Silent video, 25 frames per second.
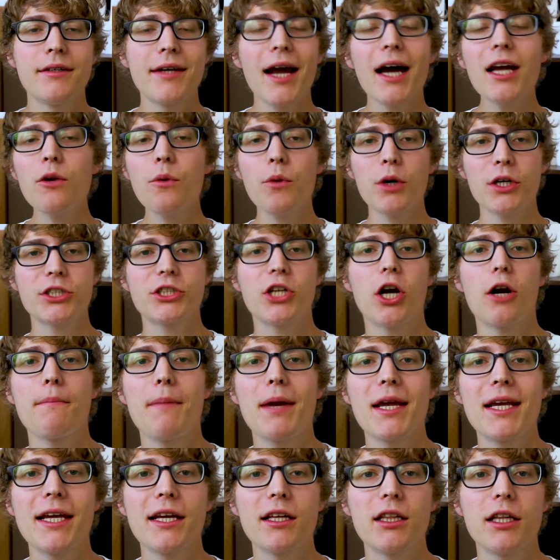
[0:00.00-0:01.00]
Now you want to start
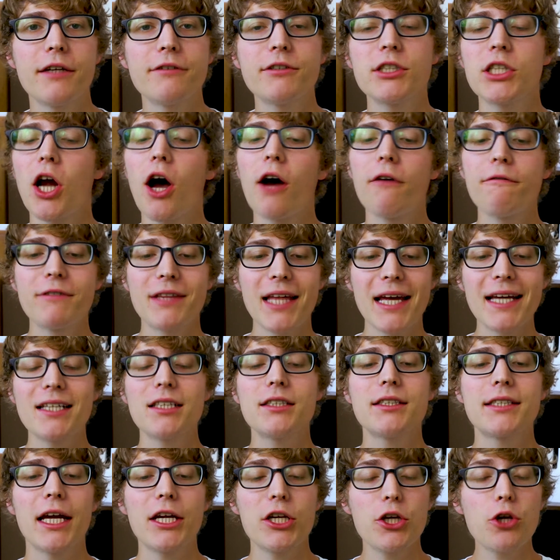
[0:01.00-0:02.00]
making a list of
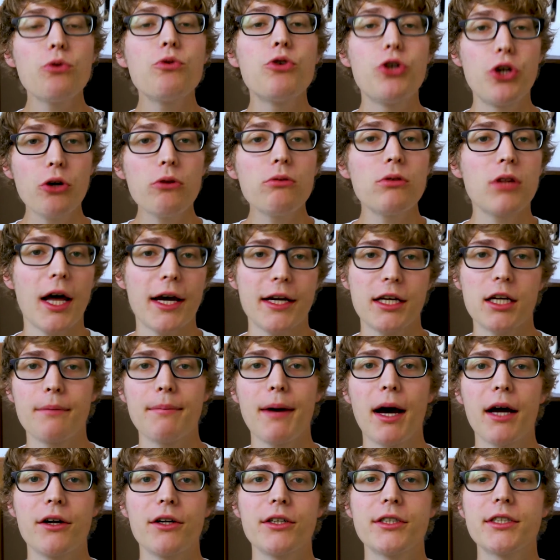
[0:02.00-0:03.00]
things that you do like
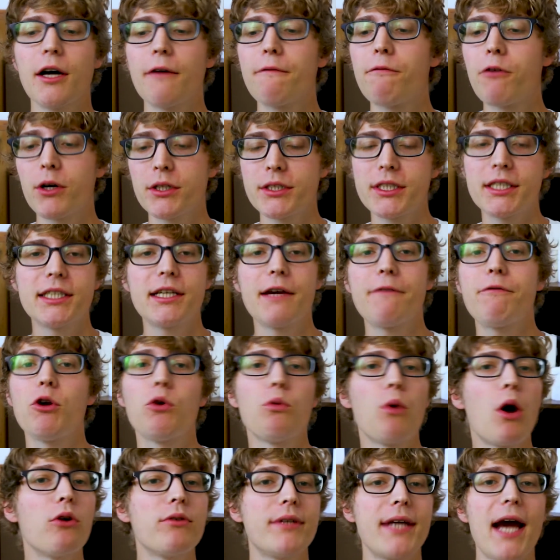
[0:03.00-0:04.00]
about yourself. For instance, if
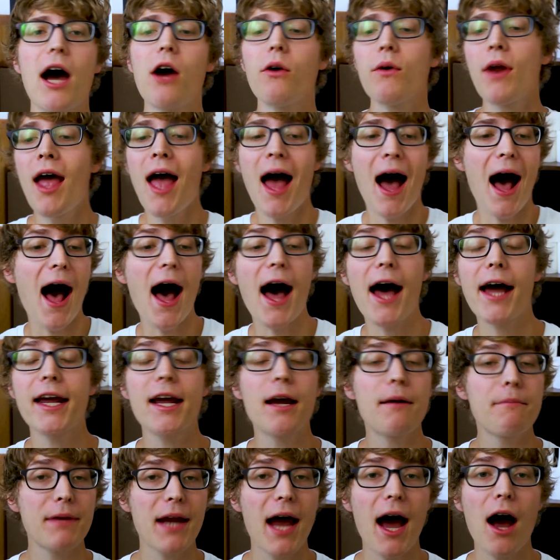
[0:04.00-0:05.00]
you wrote down, I
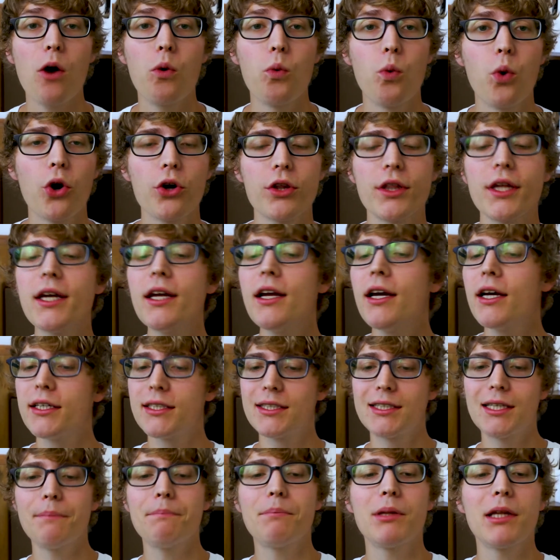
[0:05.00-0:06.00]
am not worthy,
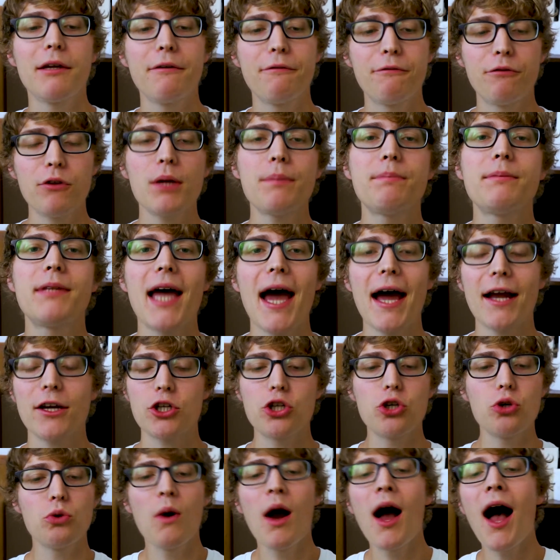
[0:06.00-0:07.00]
simply flip that
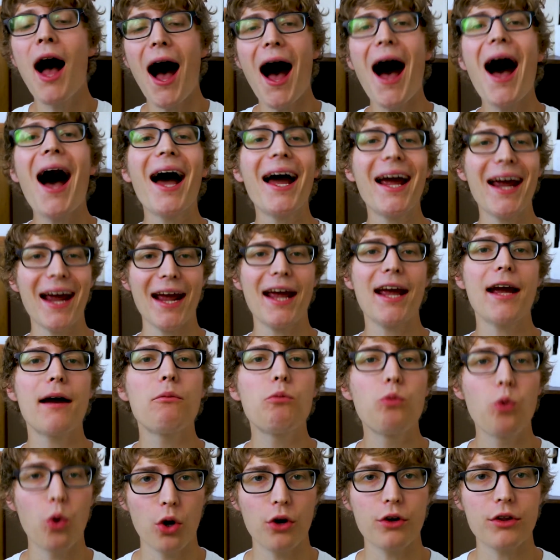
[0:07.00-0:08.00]
to, I
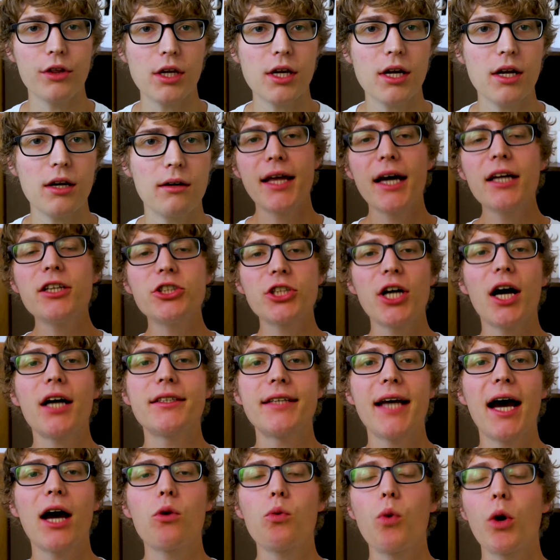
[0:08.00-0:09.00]
am worthy. Then
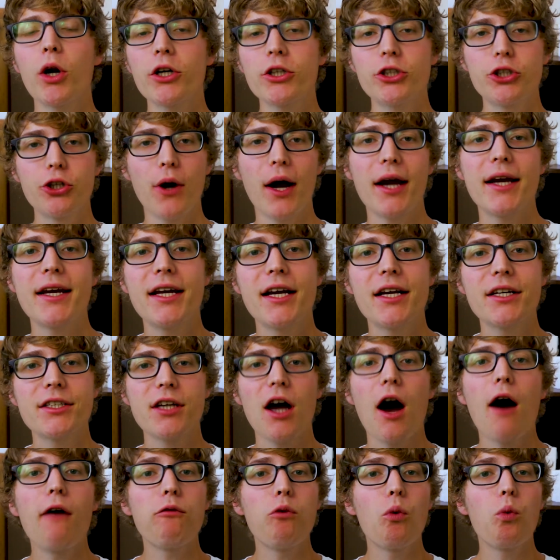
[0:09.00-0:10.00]
jot down 1 or 2 ideas
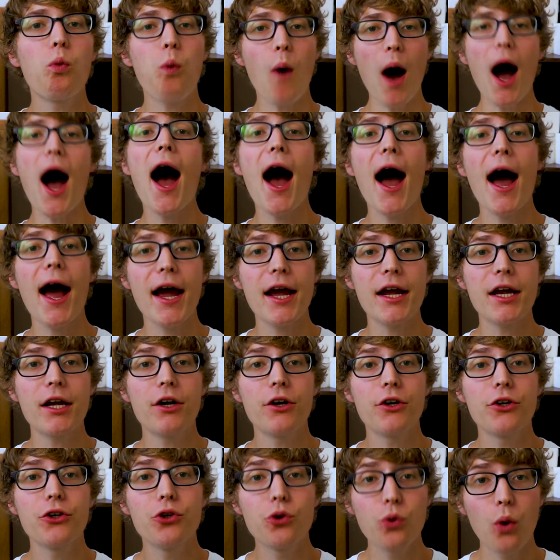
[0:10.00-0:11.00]
of why
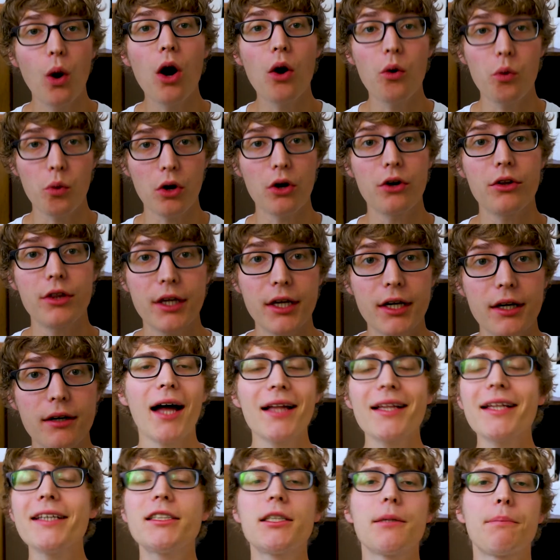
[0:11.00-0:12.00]
you are worthy.
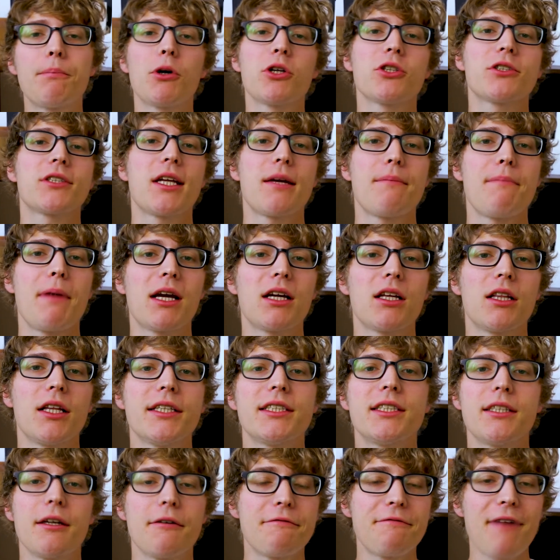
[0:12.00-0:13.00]
I like to personally make a
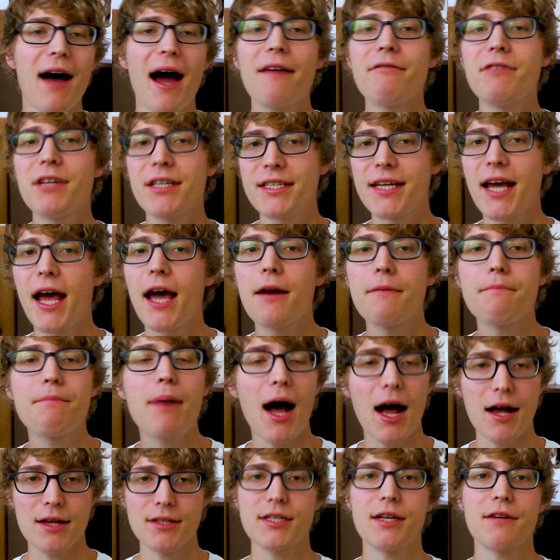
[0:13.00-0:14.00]
list of 5 to 10
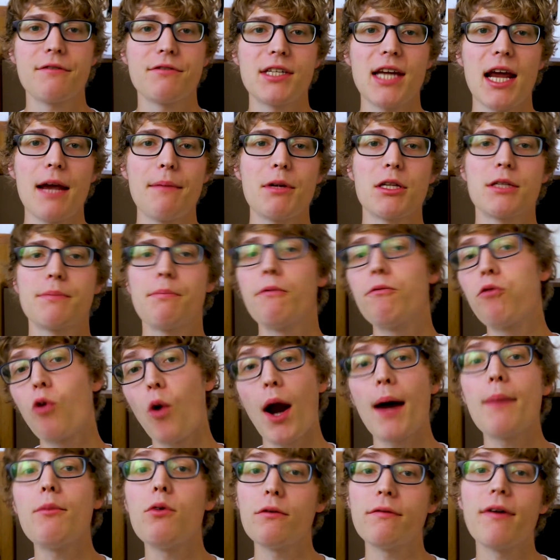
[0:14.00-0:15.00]
positive statements
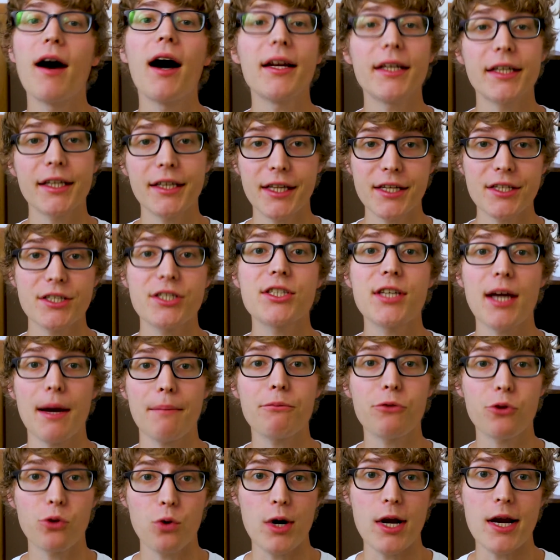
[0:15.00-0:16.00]
before I move on to this
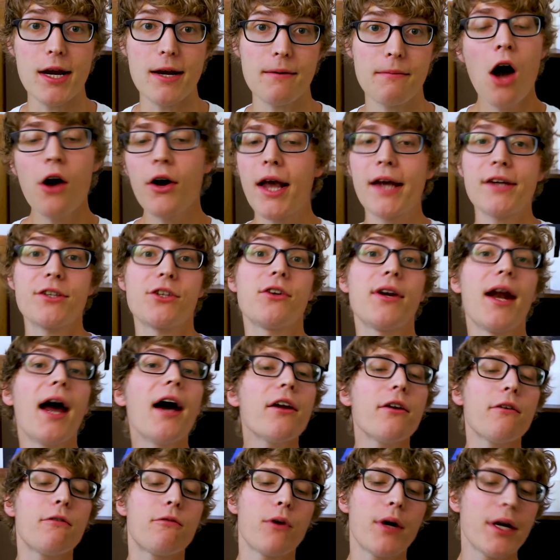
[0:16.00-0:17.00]
step 3. Okay, so now
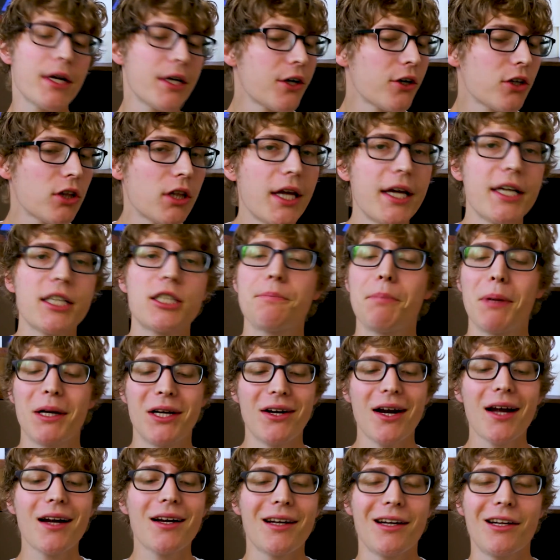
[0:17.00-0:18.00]
you've written your list, but
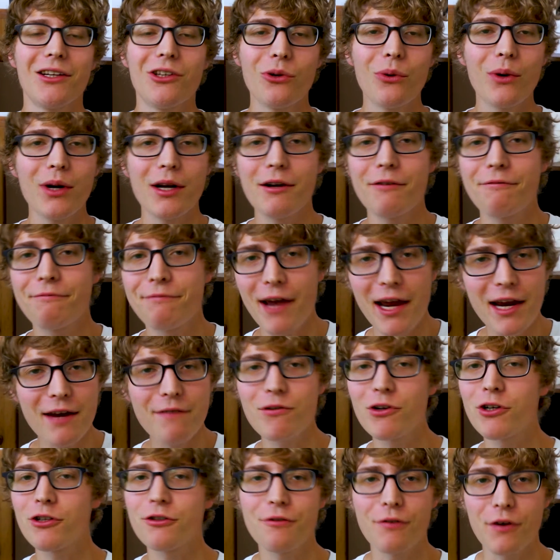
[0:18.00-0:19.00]
you're not gonna do any
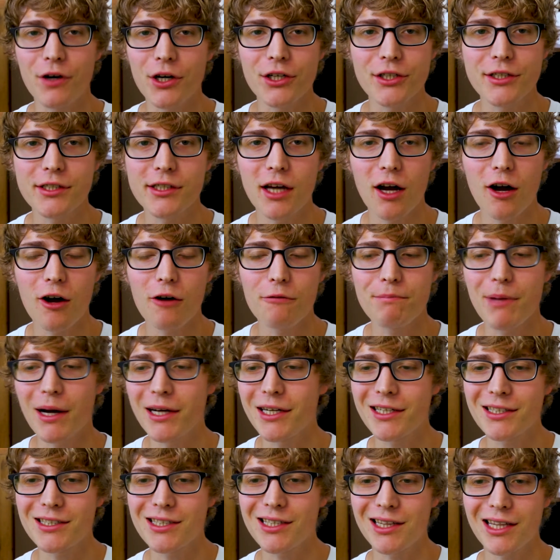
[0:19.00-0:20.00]
favors for yourself by
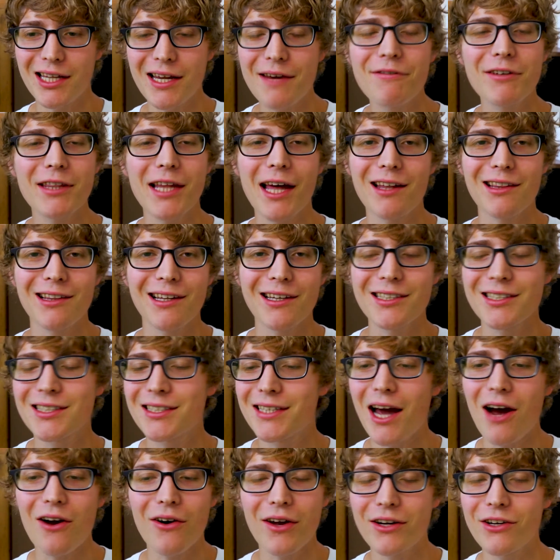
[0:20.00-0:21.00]
just leaving that list
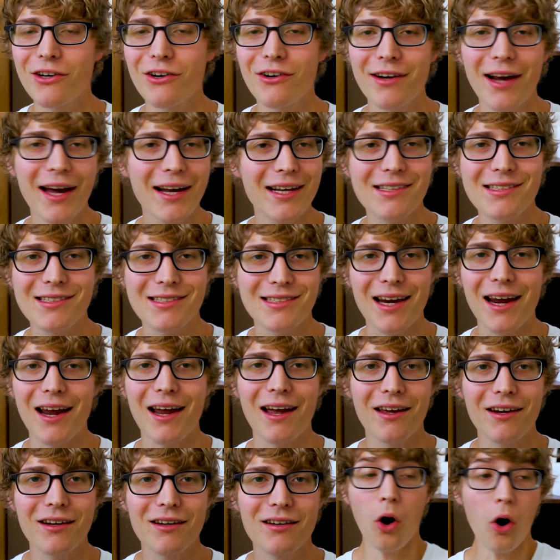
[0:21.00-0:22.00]
down on your
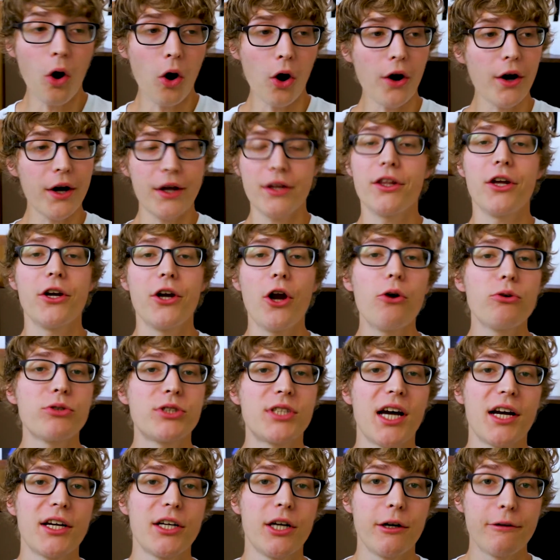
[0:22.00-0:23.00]
nightstand or in the
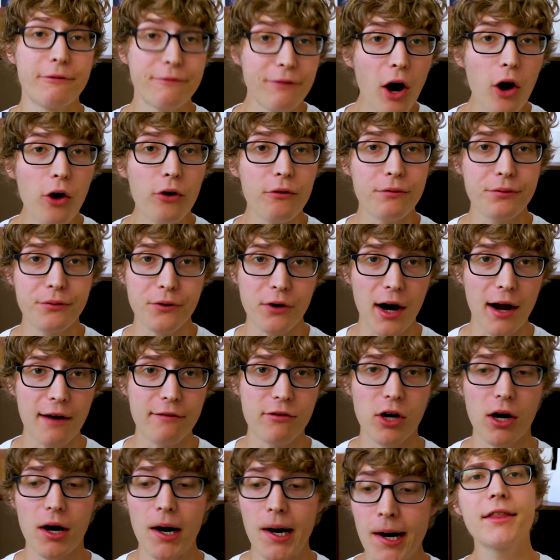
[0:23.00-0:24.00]
notes on your phone
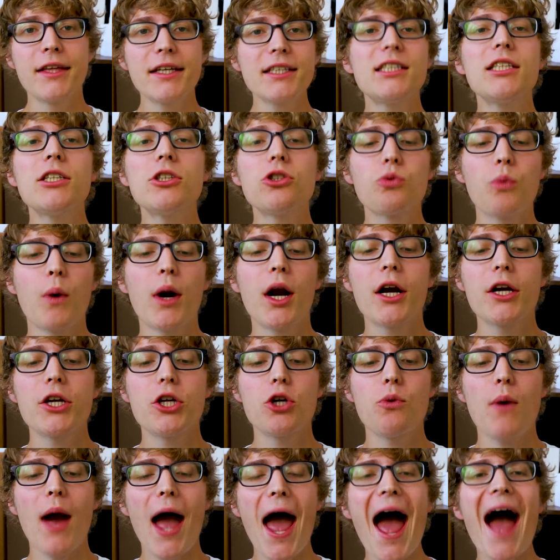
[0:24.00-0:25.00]
forever. This is where
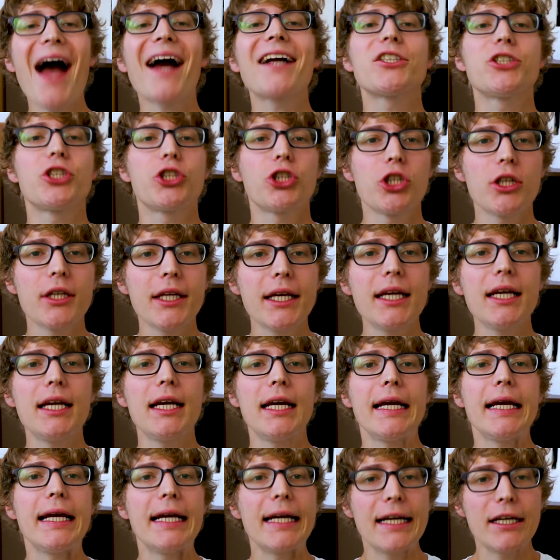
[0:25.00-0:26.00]
you actually
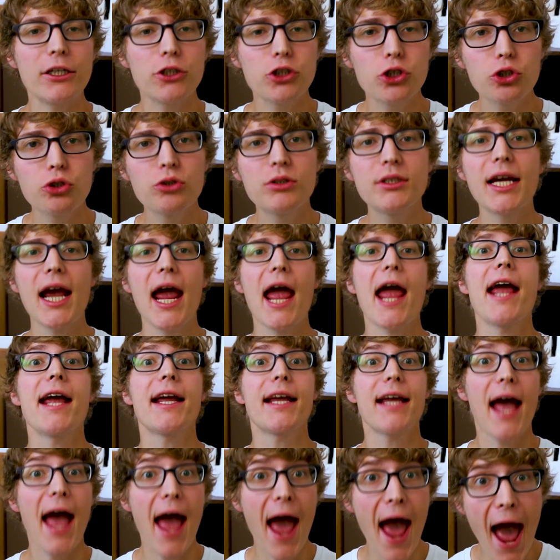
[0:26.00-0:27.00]
need to
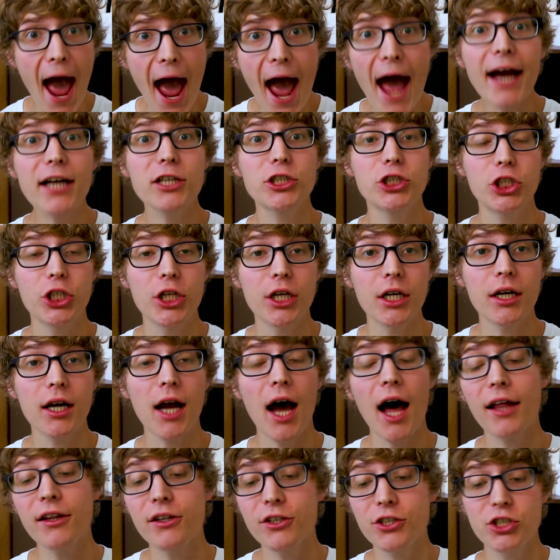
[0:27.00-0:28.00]
take action
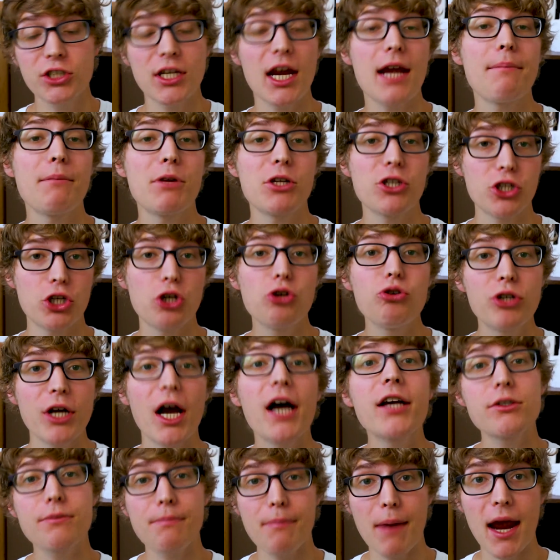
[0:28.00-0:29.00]
on the statements you
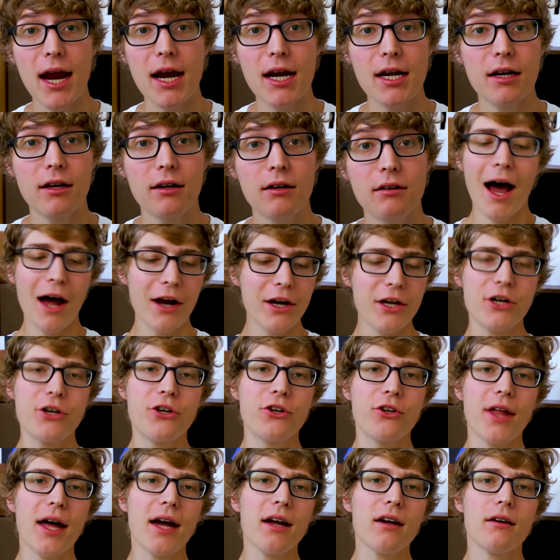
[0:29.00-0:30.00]
just made. How do you
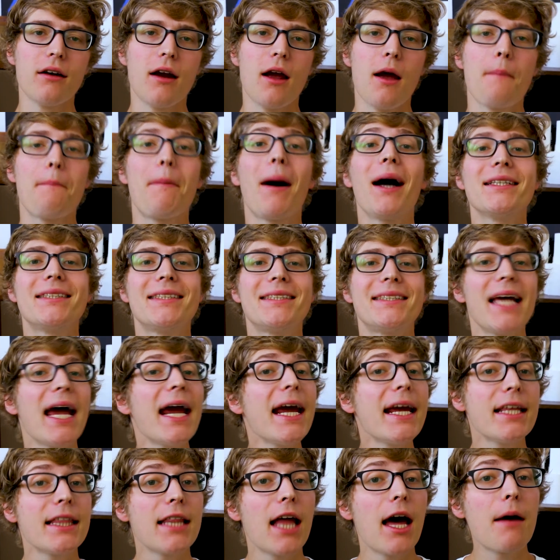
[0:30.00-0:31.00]
do that? By
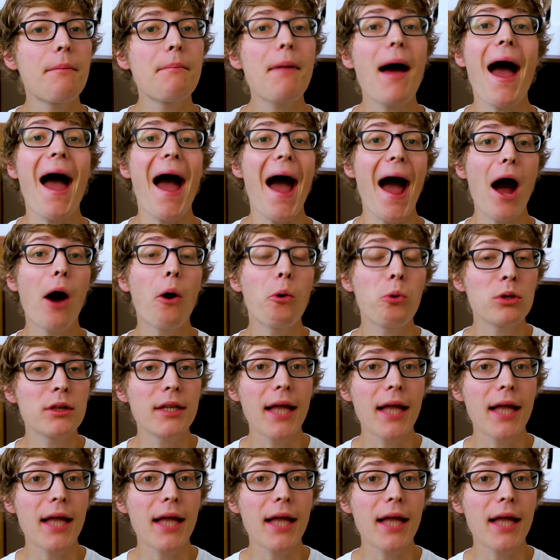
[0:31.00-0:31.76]
saying them out